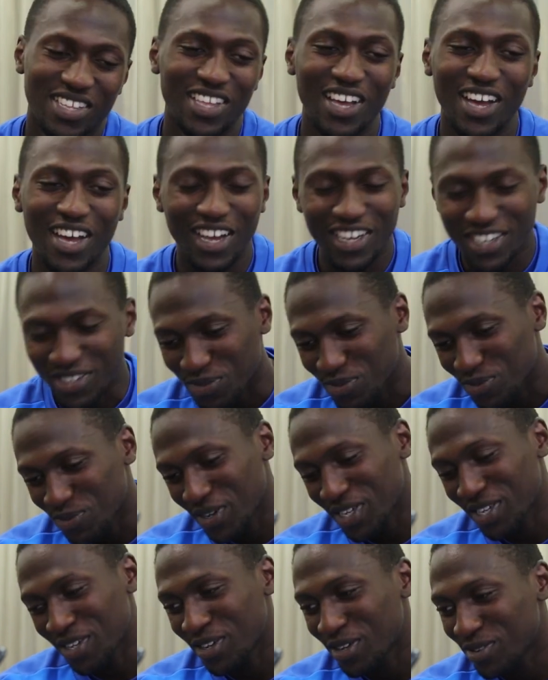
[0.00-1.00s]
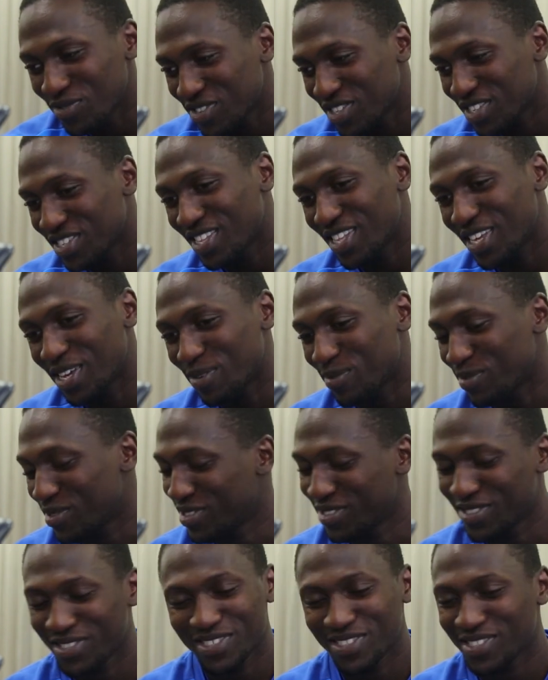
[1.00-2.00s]
Nah, when it comes to sleep,
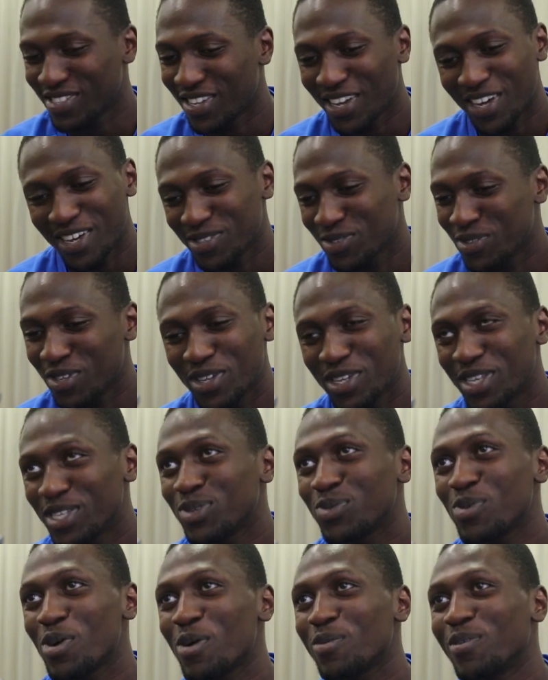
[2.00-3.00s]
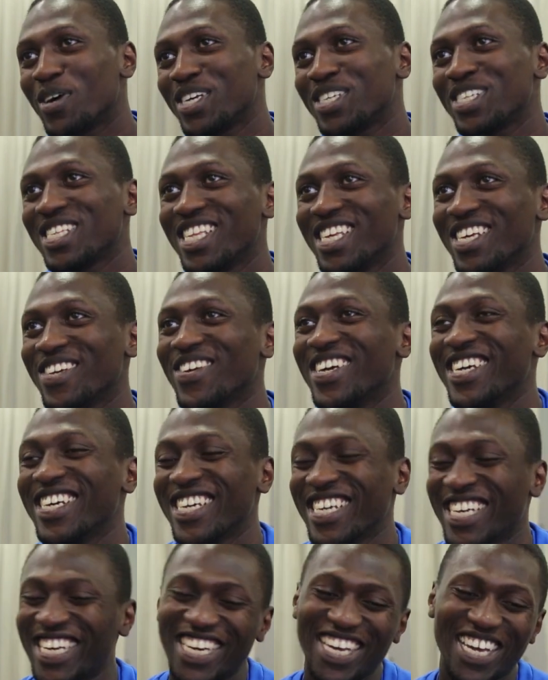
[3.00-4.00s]
you don't need to worry about sleep.
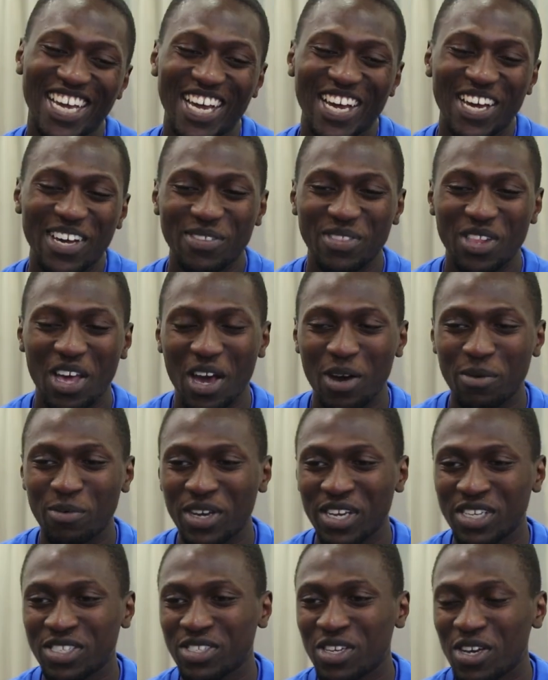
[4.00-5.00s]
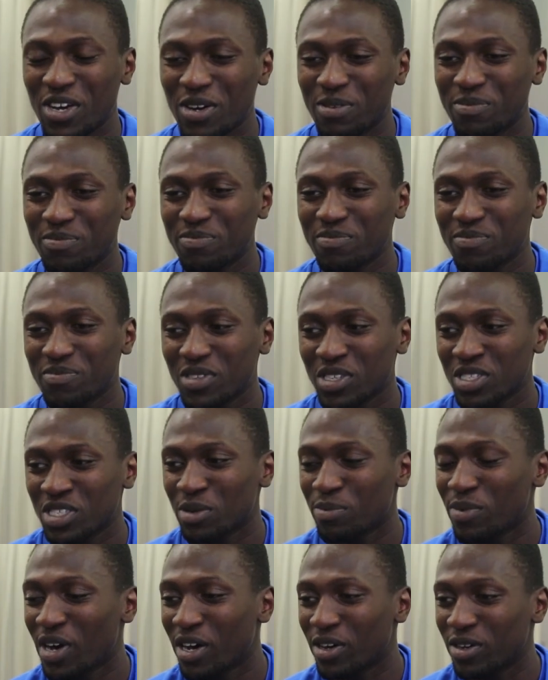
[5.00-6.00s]
No, but it's
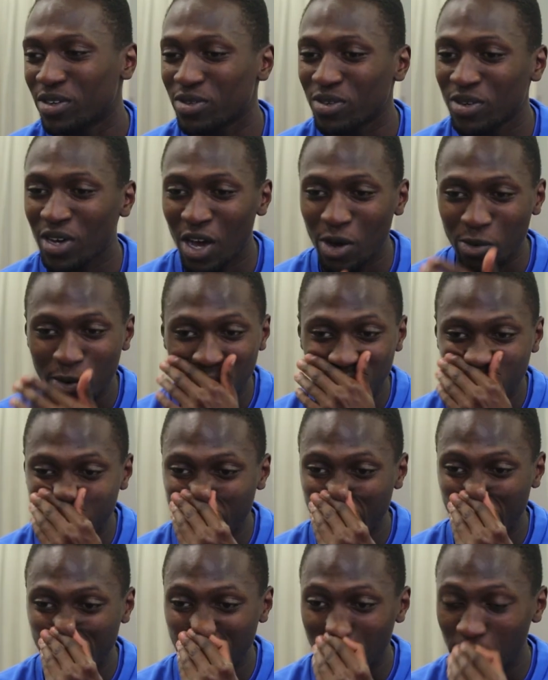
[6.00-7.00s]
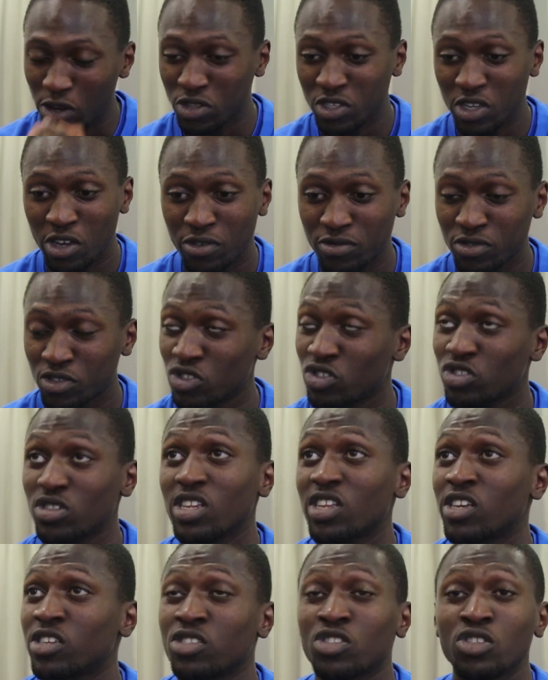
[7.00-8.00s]
about how we take care of ourselves
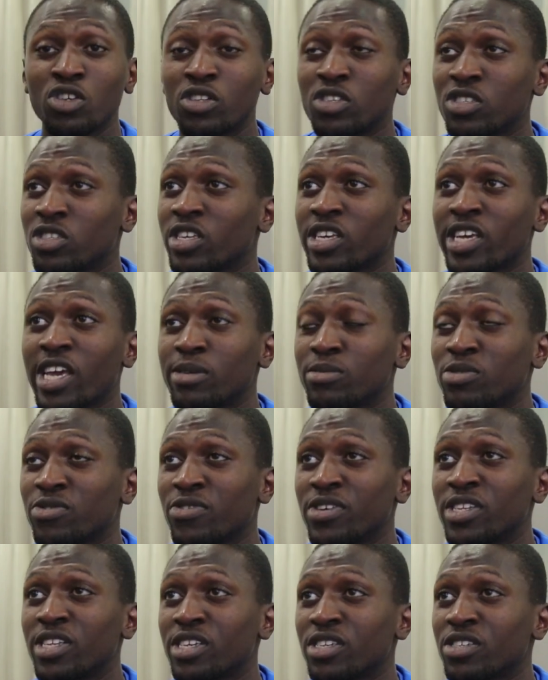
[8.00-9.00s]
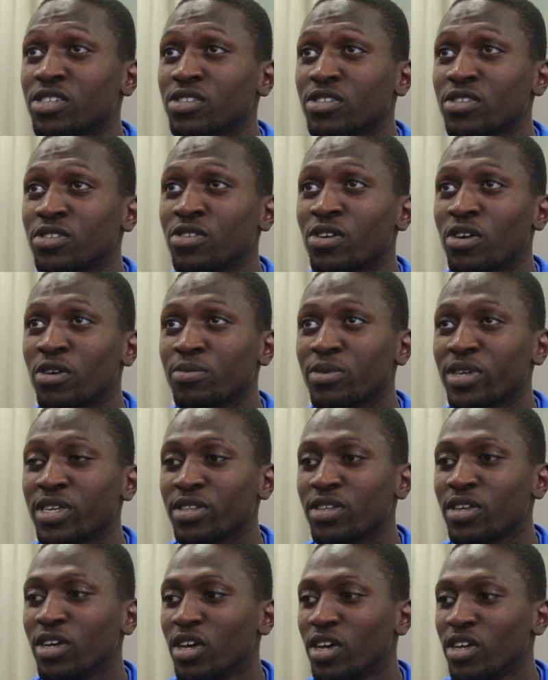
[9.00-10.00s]
as soon as the game's finished, you know what
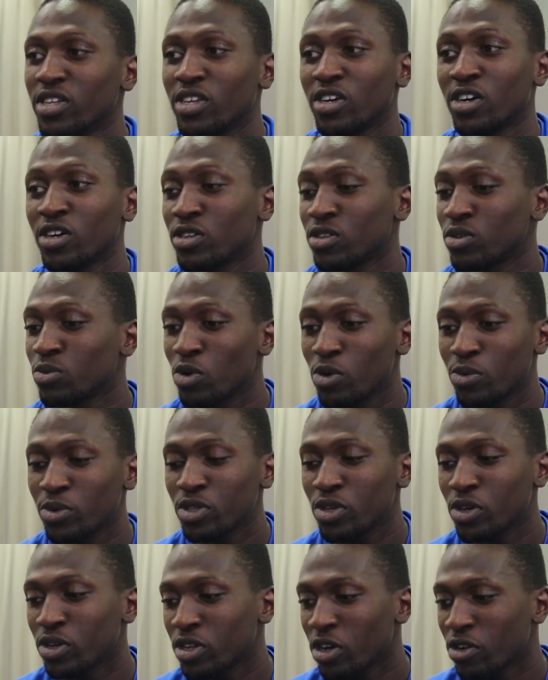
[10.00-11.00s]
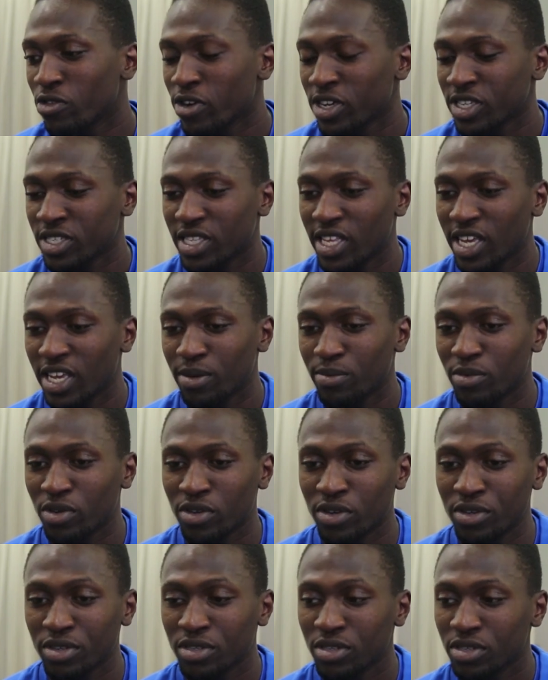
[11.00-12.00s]
I mean? On what we do on our rest day,
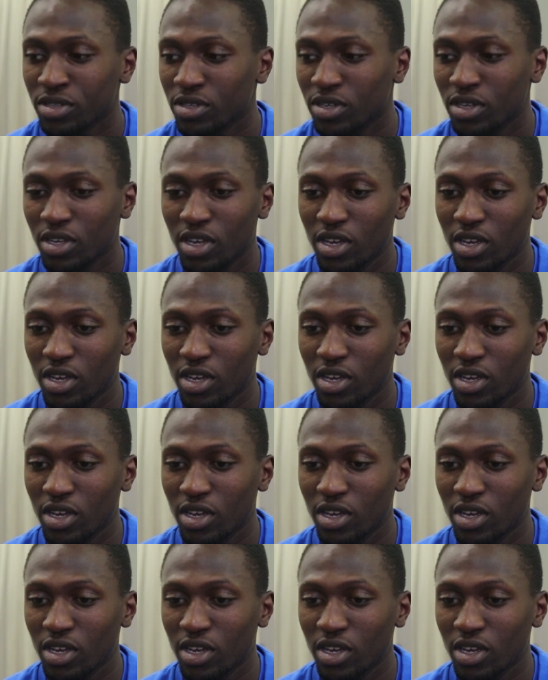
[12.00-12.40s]
because